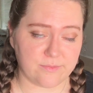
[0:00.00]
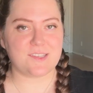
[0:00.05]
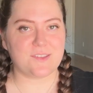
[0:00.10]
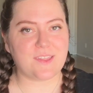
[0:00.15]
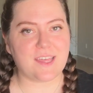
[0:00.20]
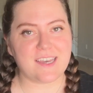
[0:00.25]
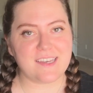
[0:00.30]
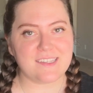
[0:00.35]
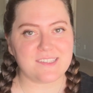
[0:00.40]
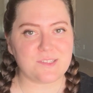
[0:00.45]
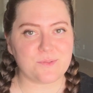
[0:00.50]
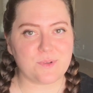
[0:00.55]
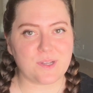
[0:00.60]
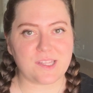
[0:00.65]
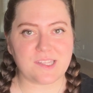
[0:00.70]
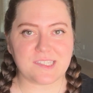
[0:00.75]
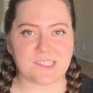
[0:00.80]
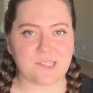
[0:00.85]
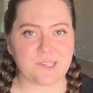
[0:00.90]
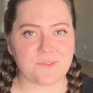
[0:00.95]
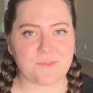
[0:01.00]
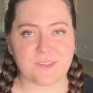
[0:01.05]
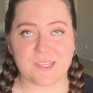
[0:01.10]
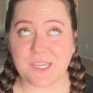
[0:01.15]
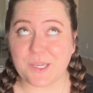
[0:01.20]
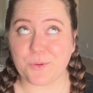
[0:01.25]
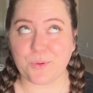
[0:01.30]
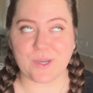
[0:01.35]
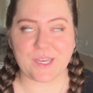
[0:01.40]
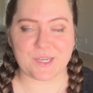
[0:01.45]
So that is a
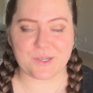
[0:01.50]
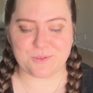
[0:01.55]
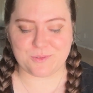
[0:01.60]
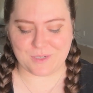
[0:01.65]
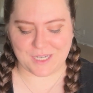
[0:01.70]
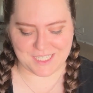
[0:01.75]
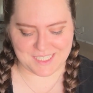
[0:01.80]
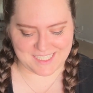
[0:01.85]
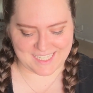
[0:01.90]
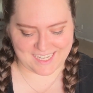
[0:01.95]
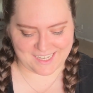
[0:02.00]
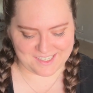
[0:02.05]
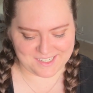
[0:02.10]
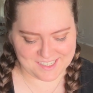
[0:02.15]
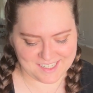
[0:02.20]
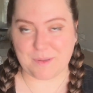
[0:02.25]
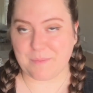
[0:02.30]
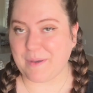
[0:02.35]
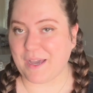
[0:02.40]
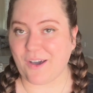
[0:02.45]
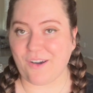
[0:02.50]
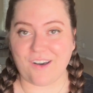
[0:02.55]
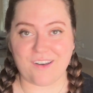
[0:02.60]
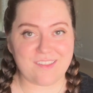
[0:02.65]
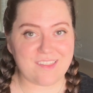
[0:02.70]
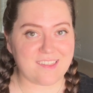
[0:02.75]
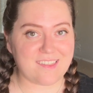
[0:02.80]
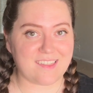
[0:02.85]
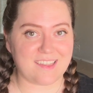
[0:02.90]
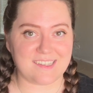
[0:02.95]
relatively quick rundown about all
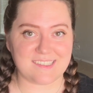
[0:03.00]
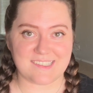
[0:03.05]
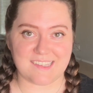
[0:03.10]
the things